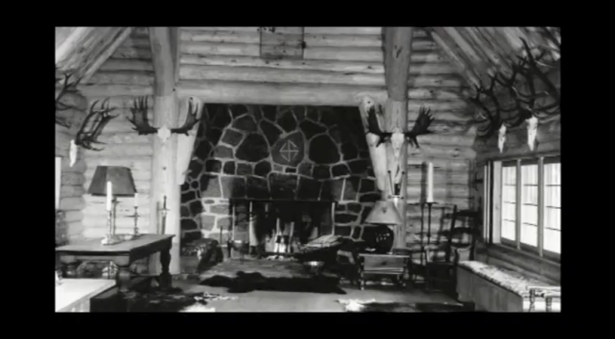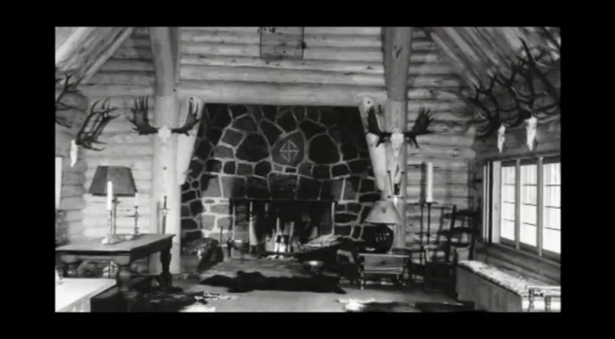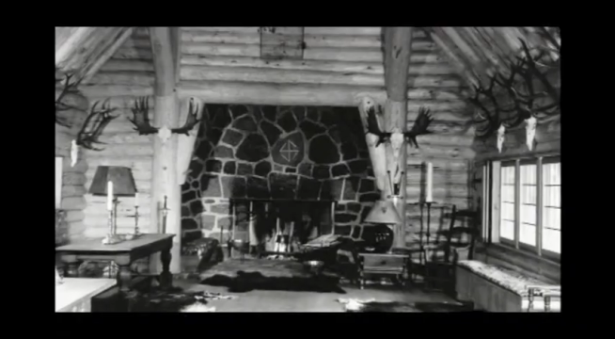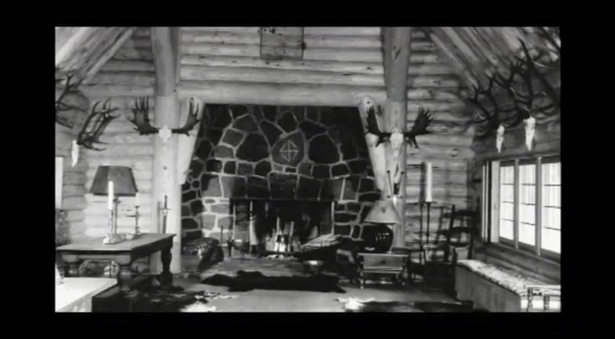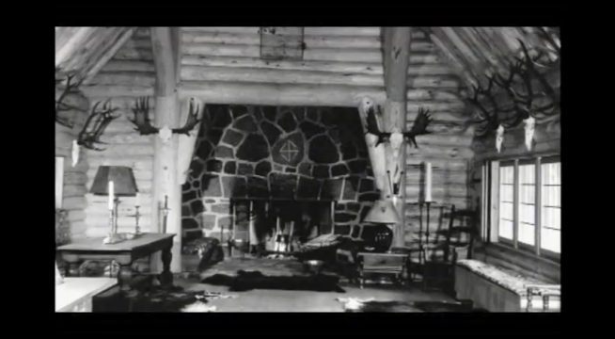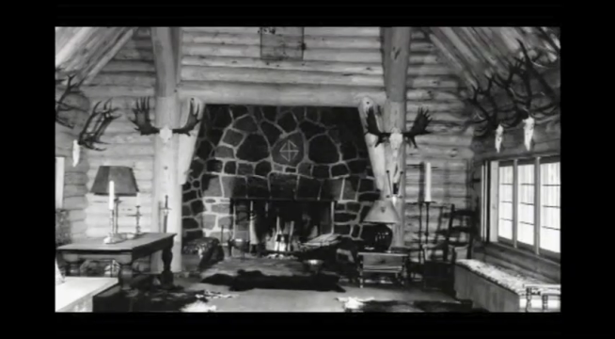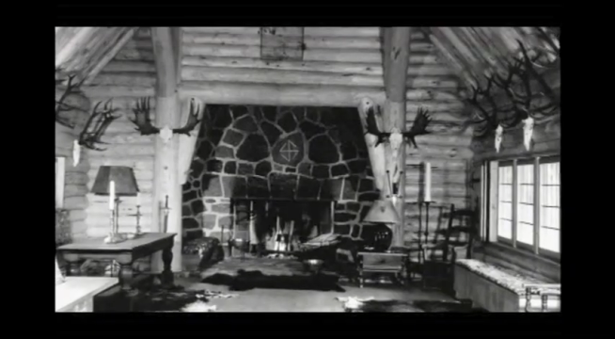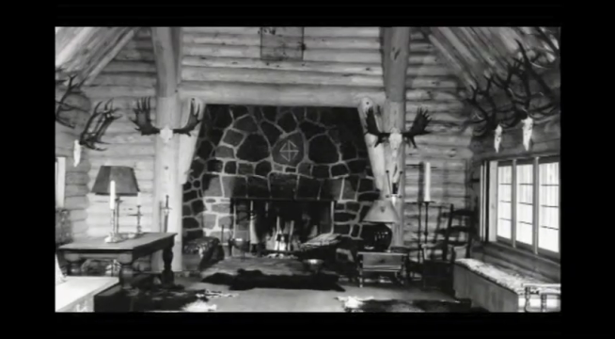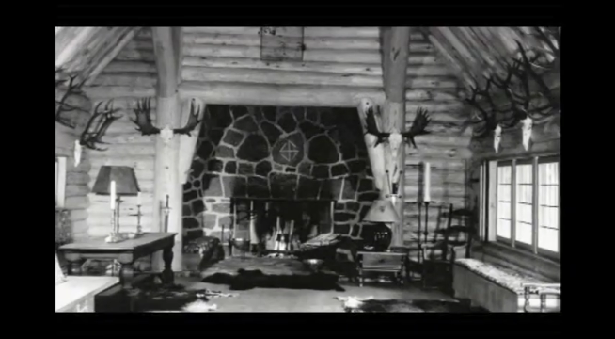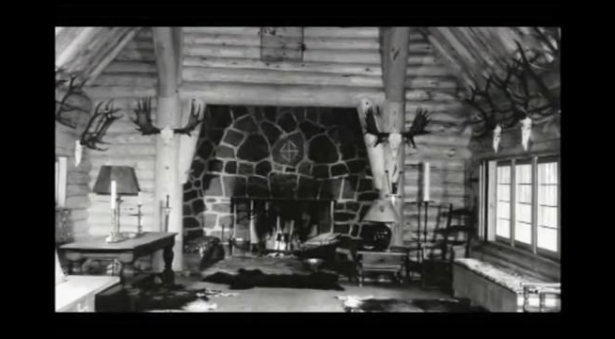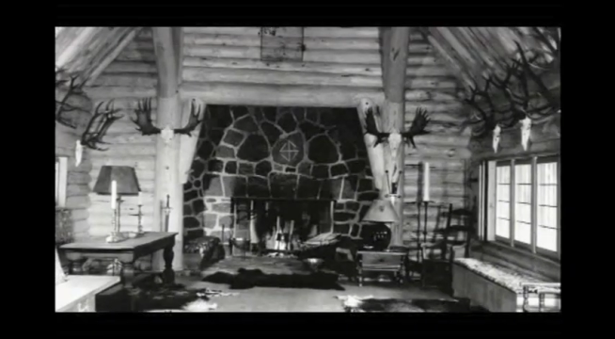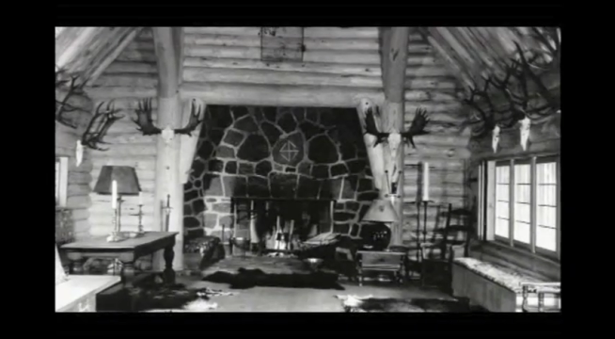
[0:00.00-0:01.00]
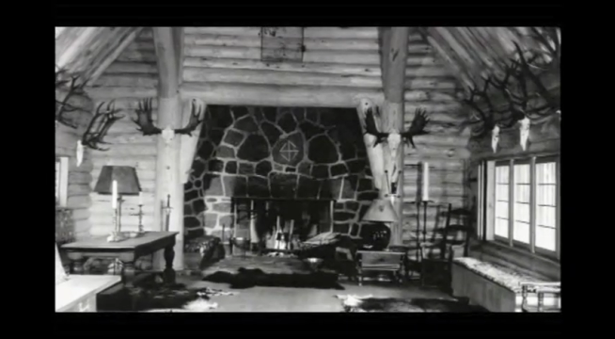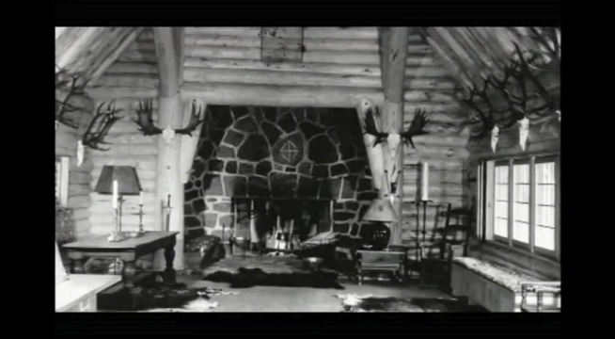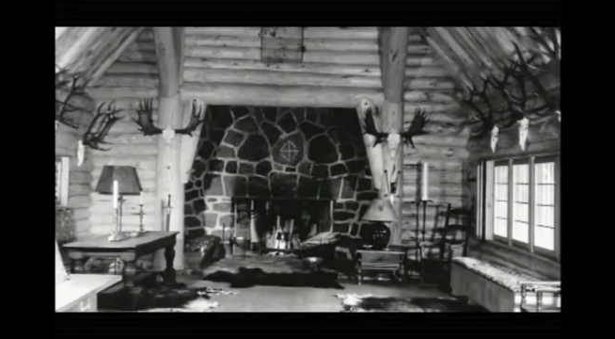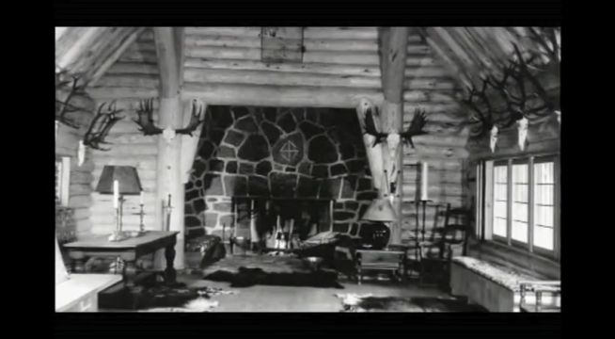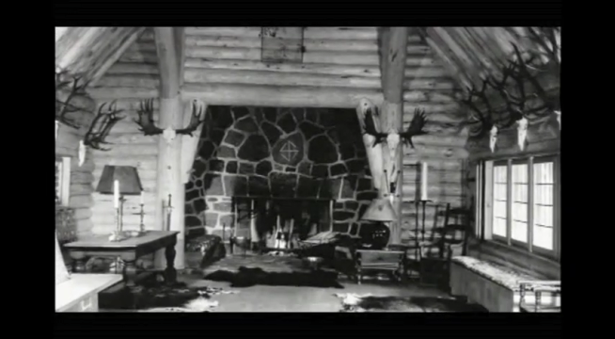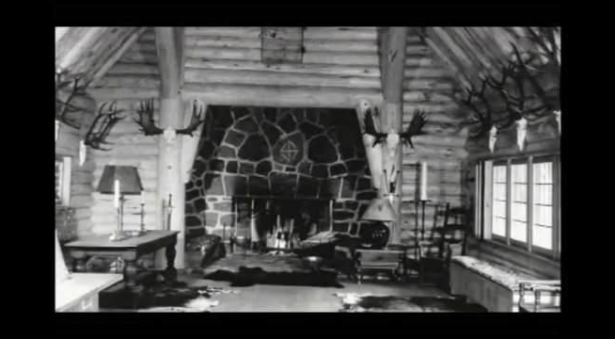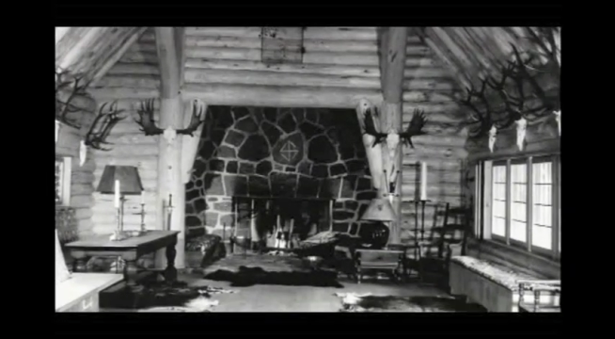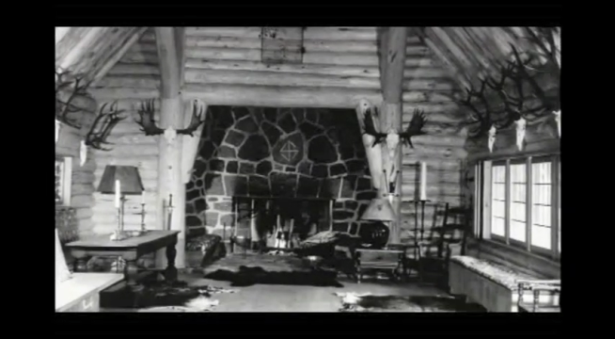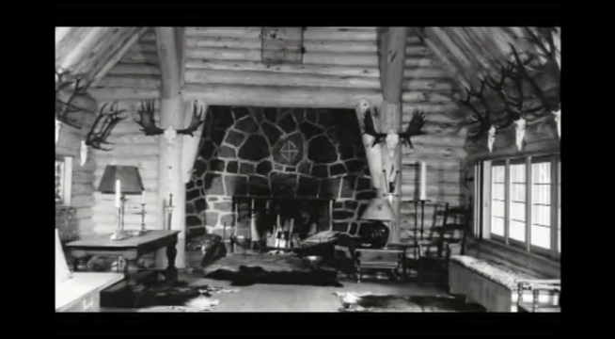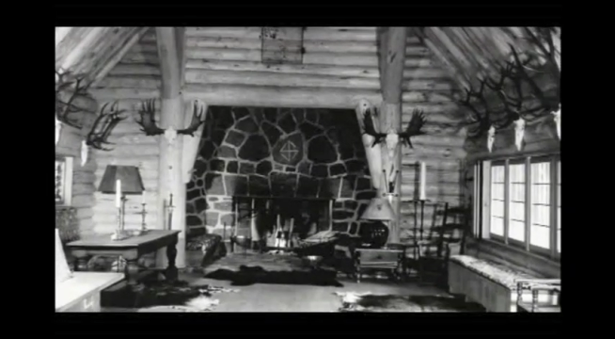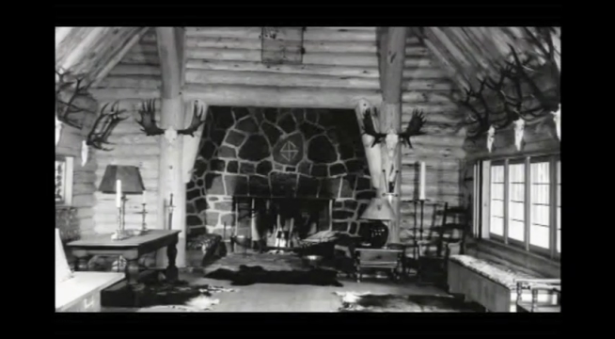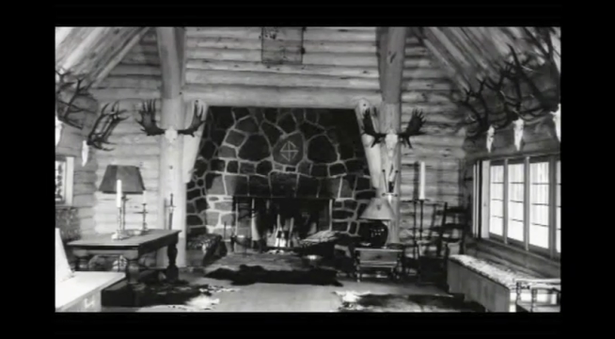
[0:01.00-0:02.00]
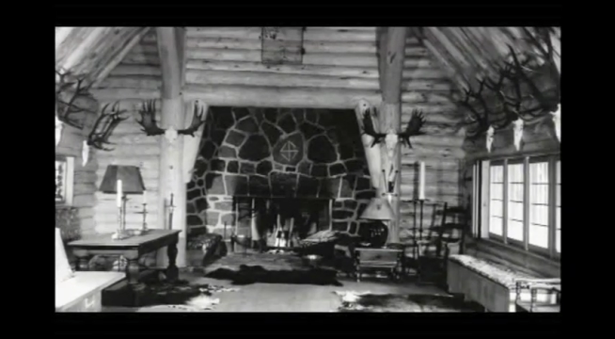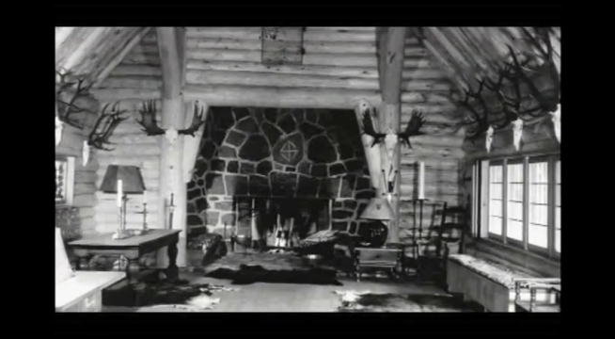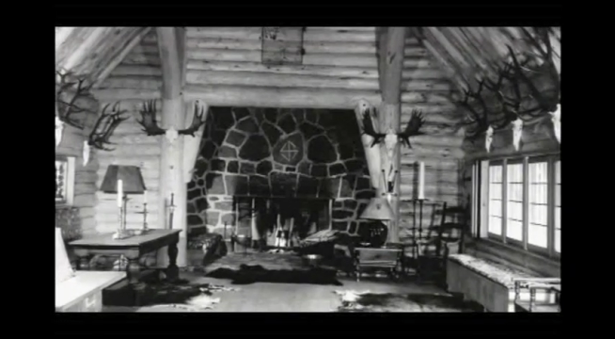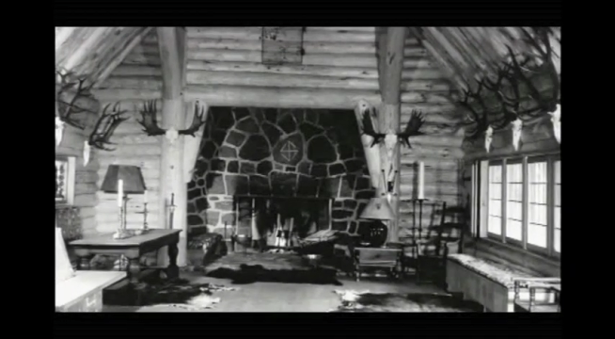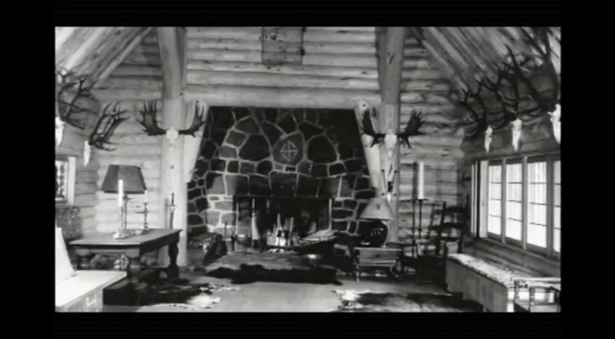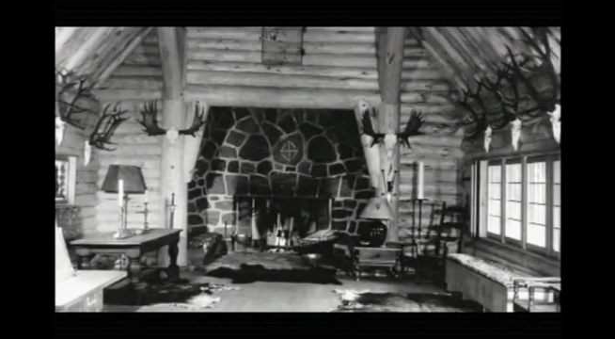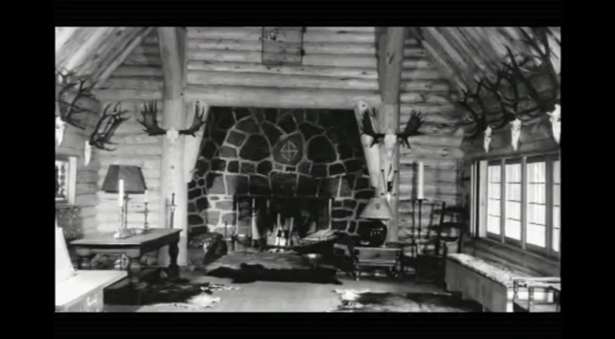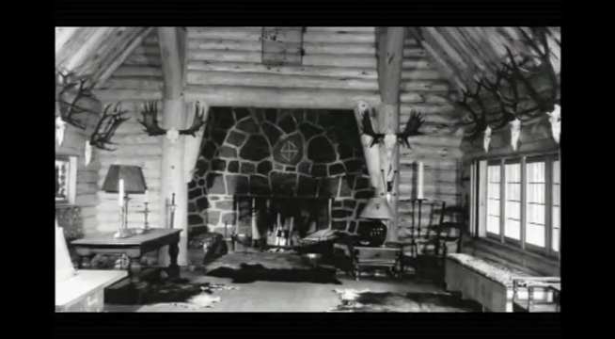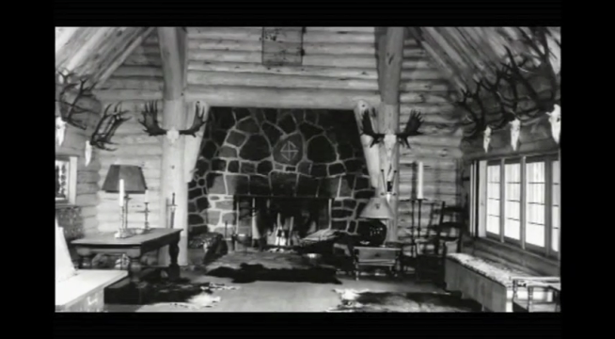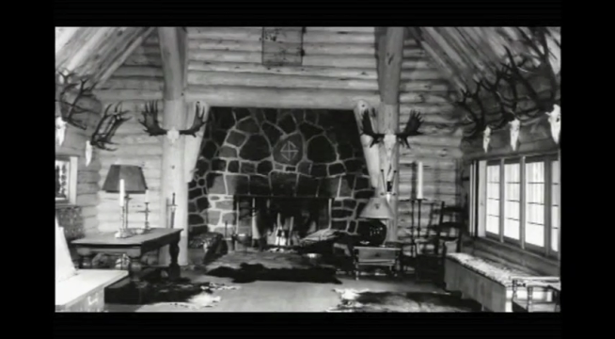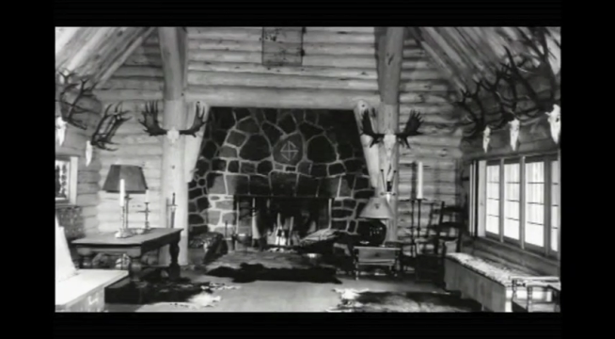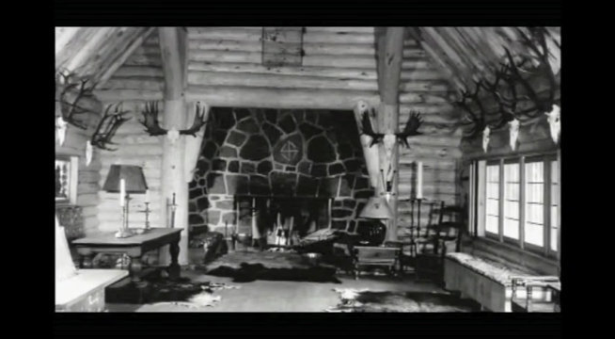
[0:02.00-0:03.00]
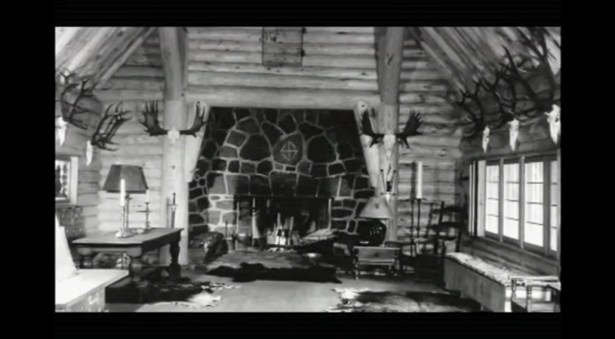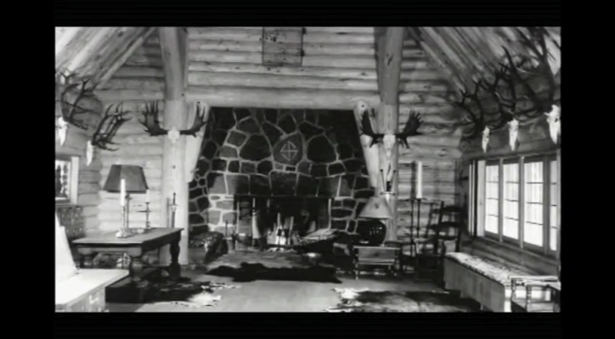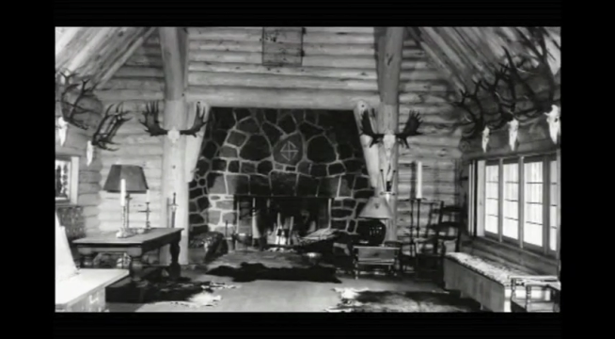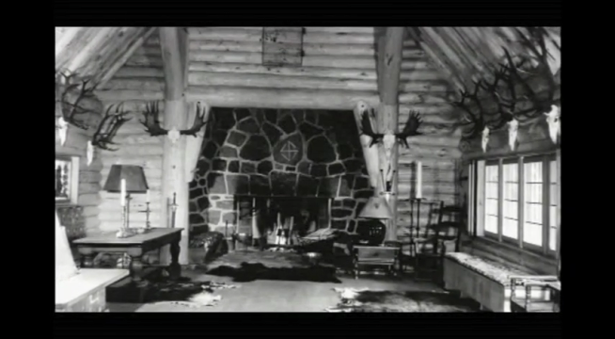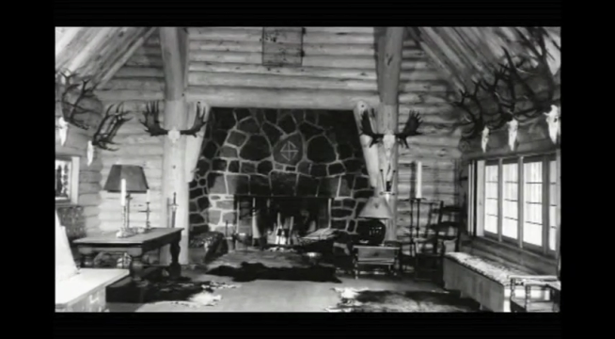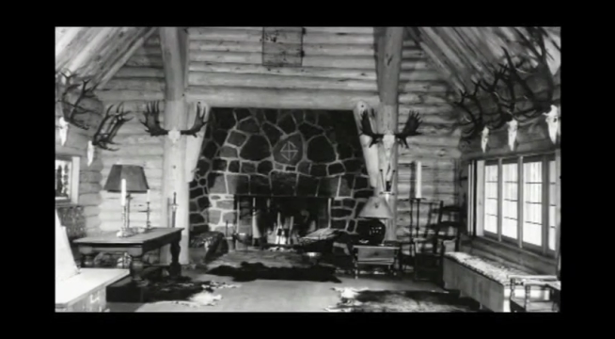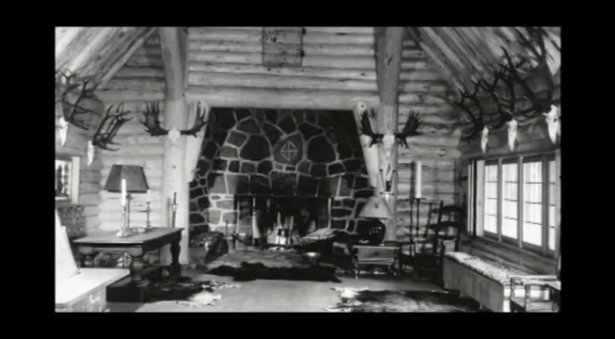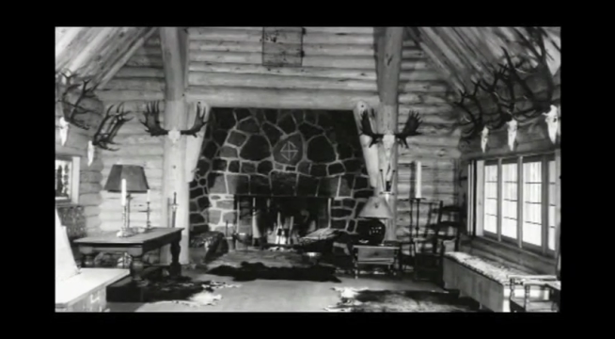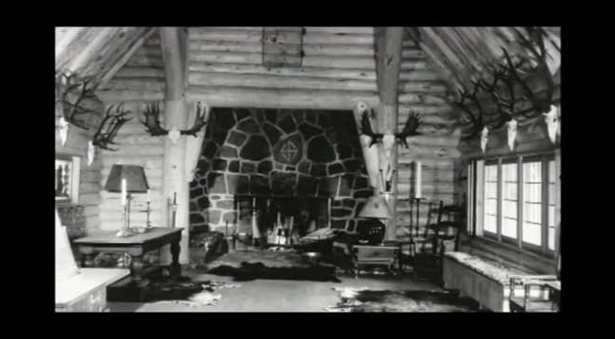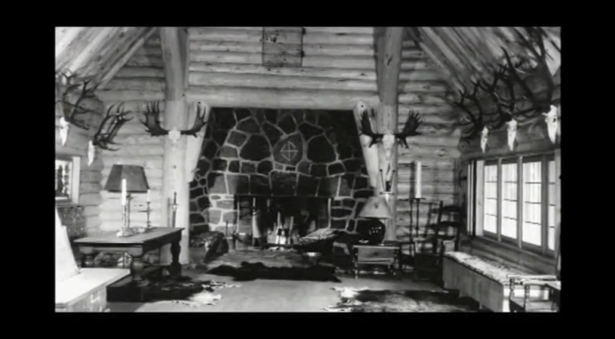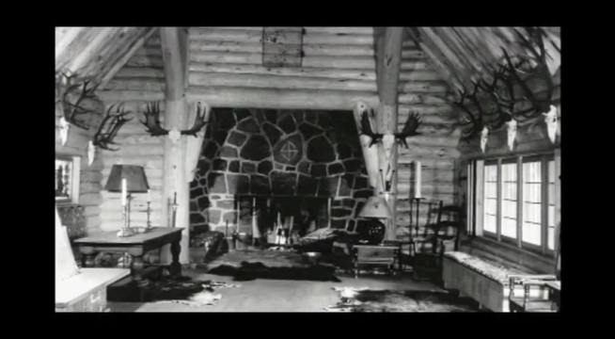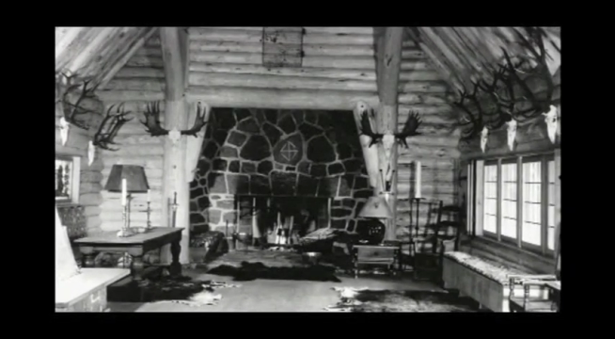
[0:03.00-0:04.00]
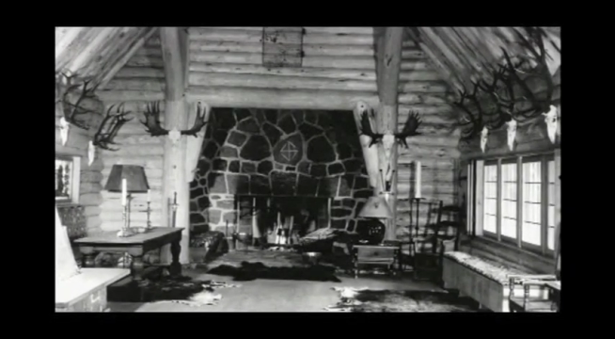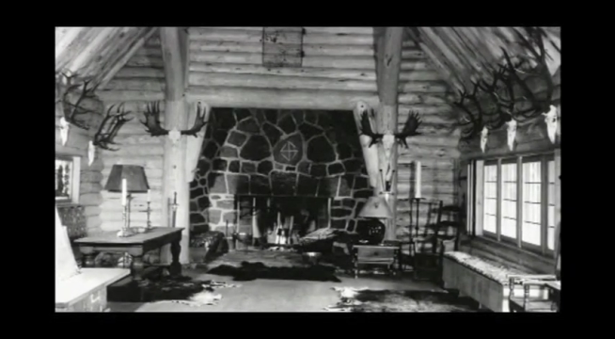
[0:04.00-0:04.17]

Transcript: Nobody's mouth can be seen.